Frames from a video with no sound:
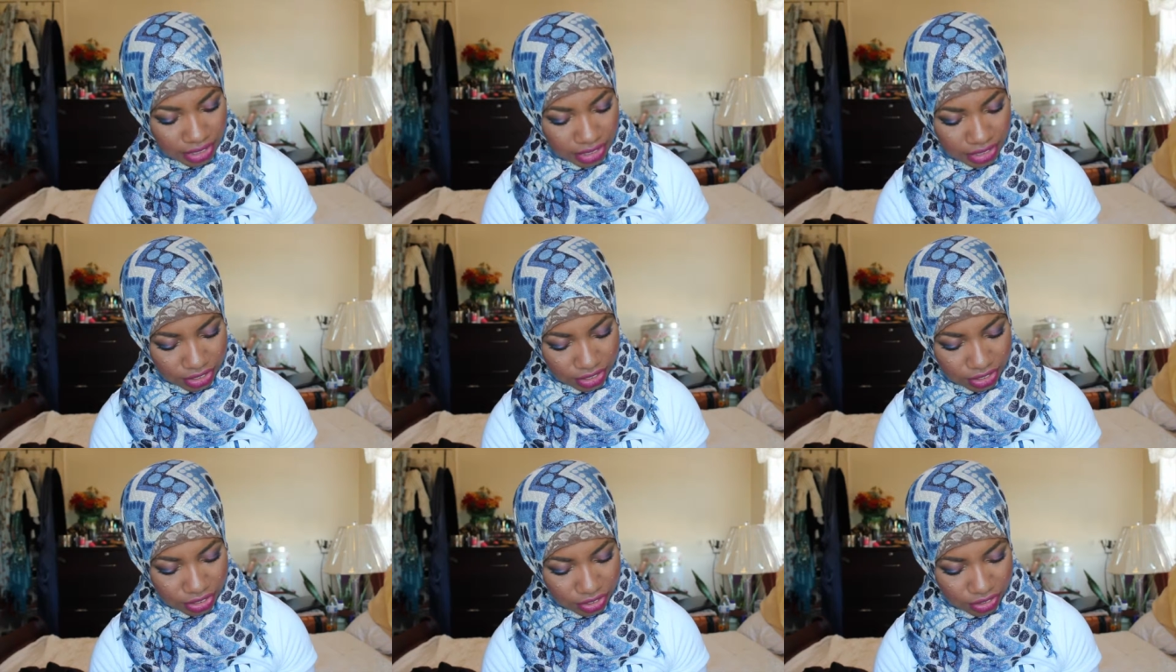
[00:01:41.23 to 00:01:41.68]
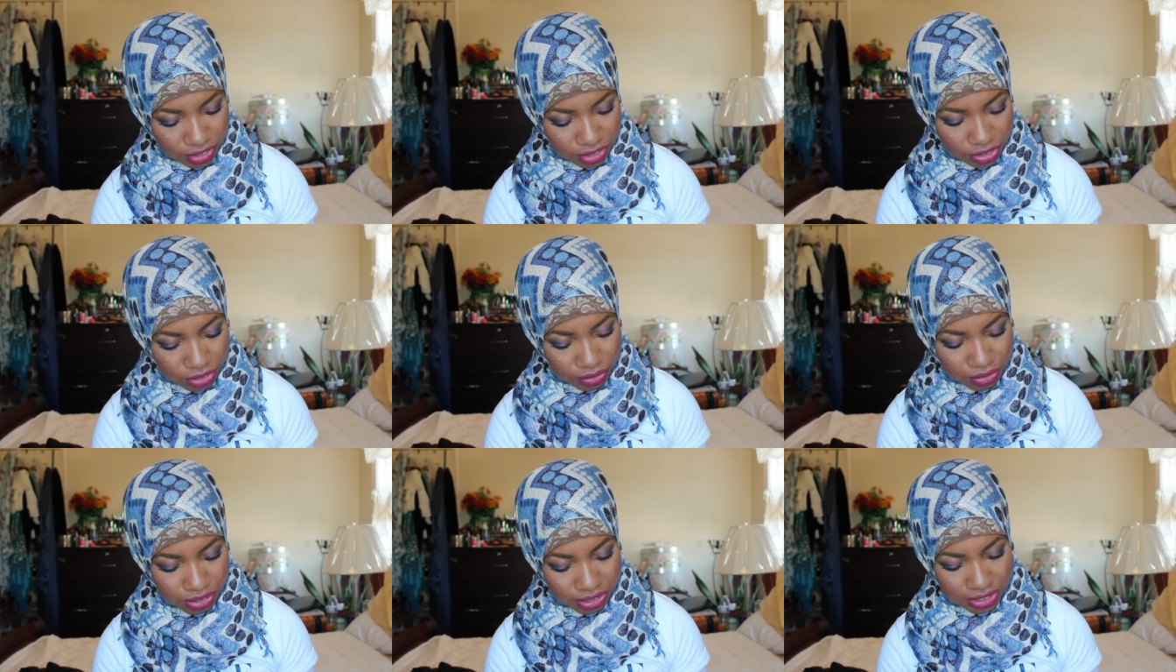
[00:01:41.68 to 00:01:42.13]
And then
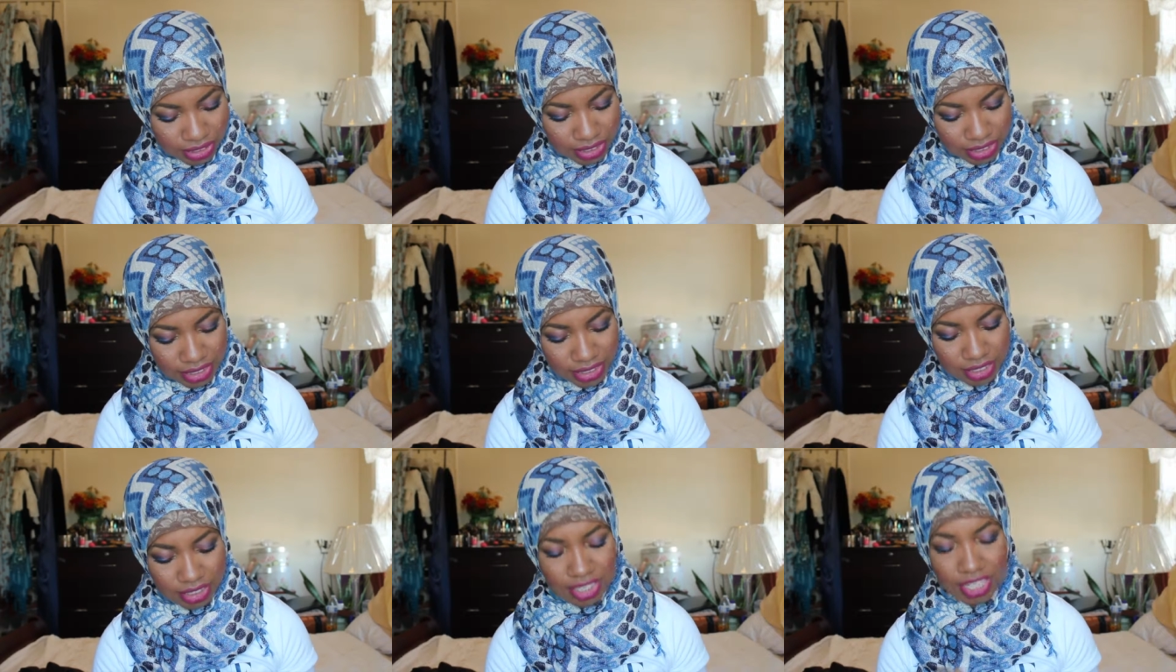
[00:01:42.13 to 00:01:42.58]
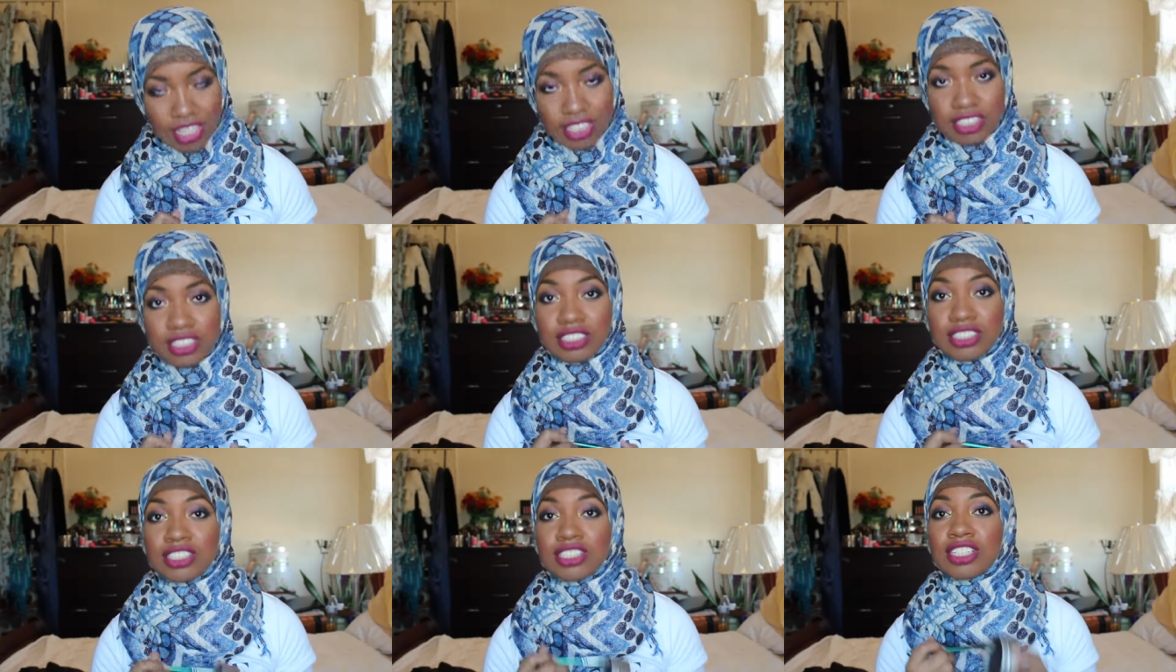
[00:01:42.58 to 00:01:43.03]
slowly you would see the
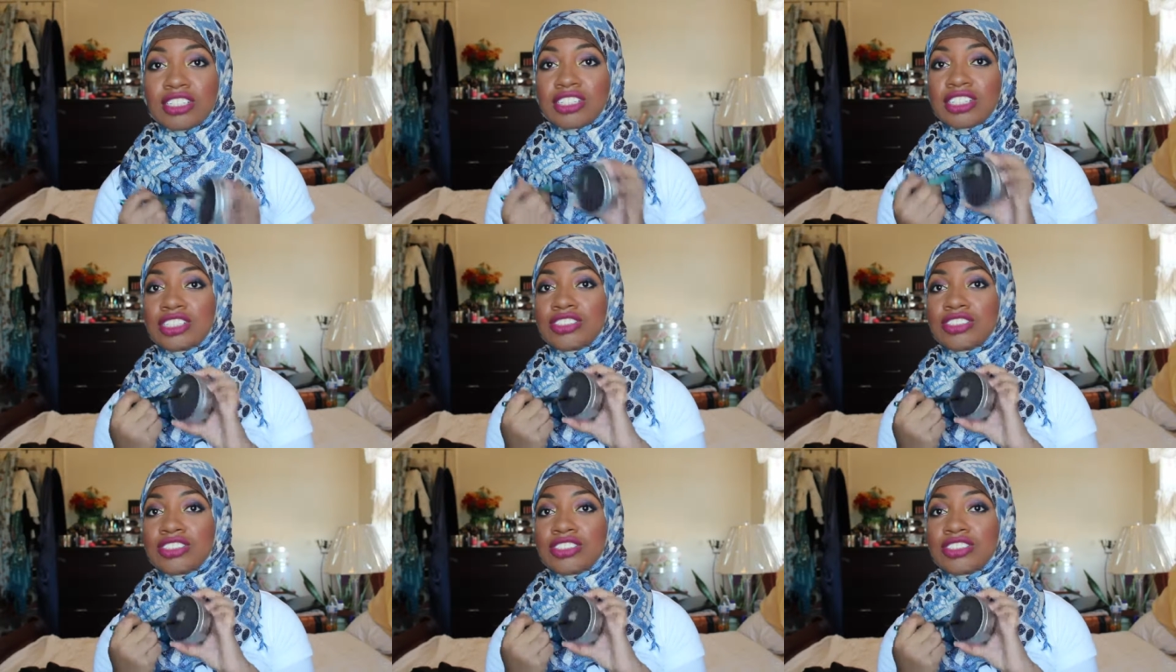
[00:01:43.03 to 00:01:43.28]
color start